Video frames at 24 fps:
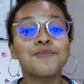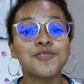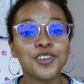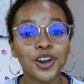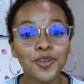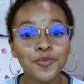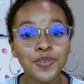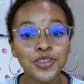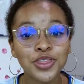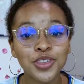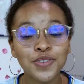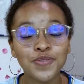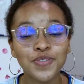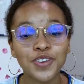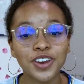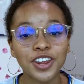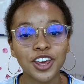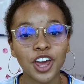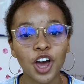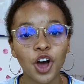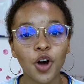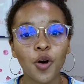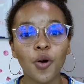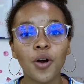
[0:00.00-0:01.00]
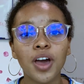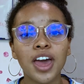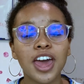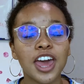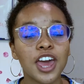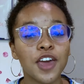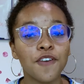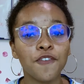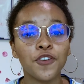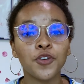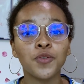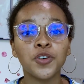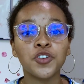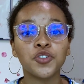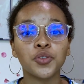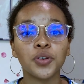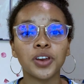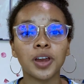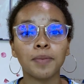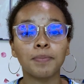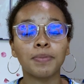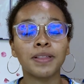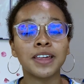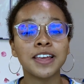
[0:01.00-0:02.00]
done with the video. If you enjoyed
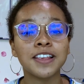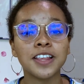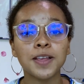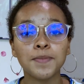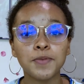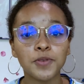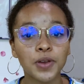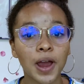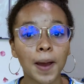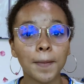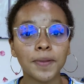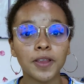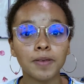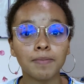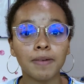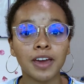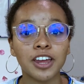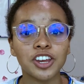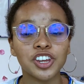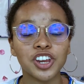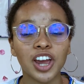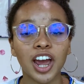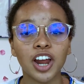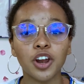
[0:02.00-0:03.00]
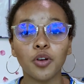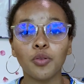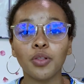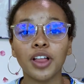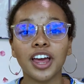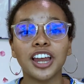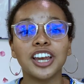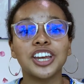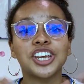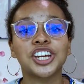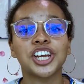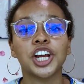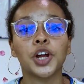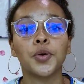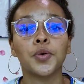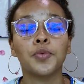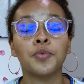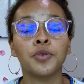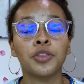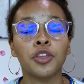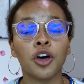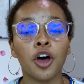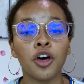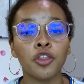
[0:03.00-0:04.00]
it, please subscribe to my channel and share it
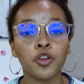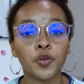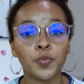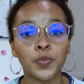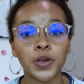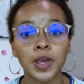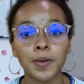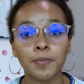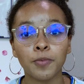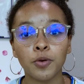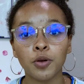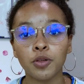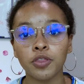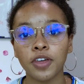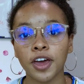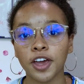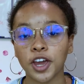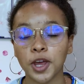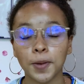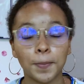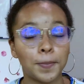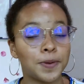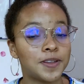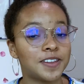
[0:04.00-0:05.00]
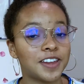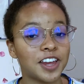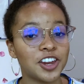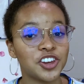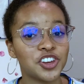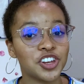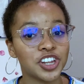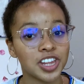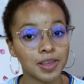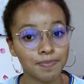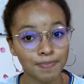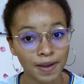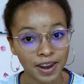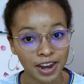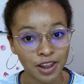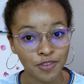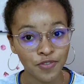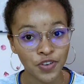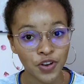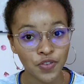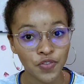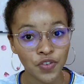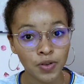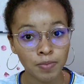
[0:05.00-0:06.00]
with other people that could potentially
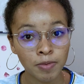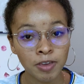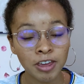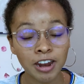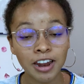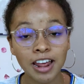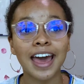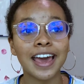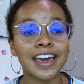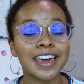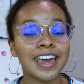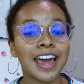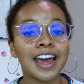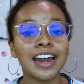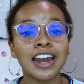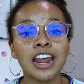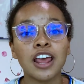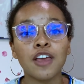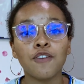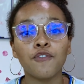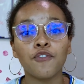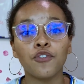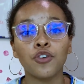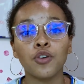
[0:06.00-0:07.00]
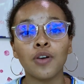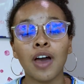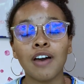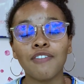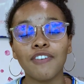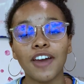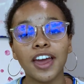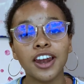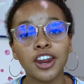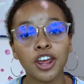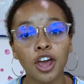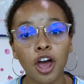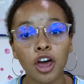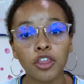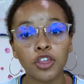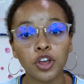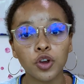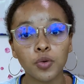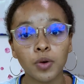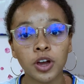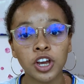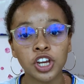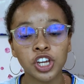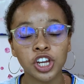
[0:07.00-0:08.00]
benefit from it. Again, if you have any other
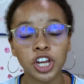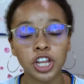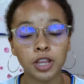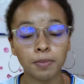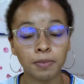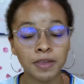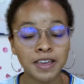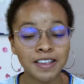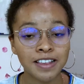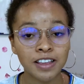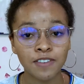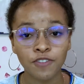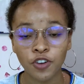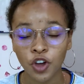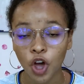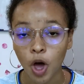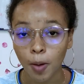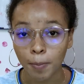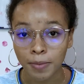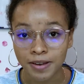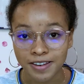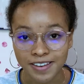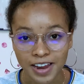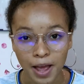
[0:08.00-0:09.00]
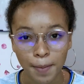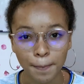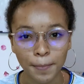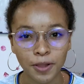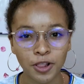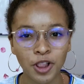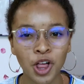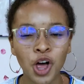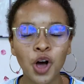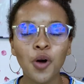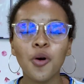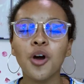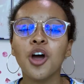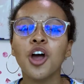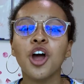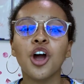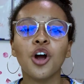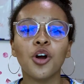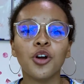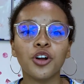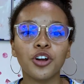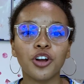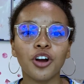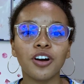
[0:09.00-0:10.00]
questions, please leave a comment down below
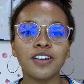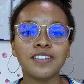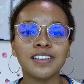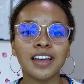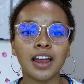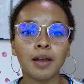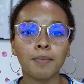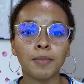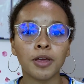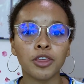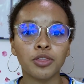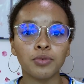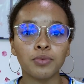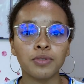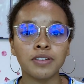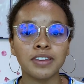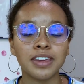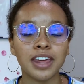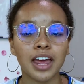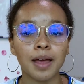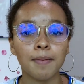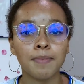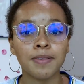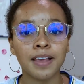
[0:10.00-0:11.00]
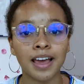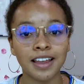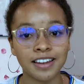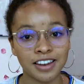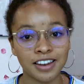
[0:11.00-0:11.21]
or contact me through DMs at